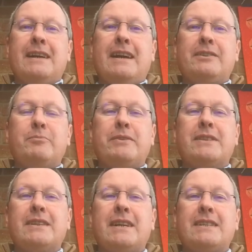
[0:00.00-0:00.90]
and the
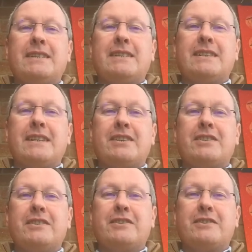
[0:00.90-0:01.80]
Buddha Light
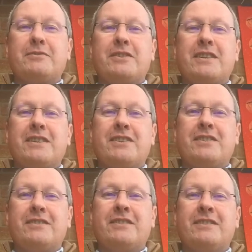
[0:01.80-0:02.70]
International
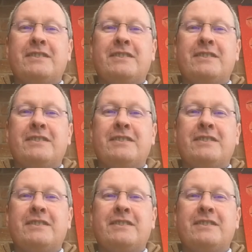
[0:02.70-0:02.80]
Association.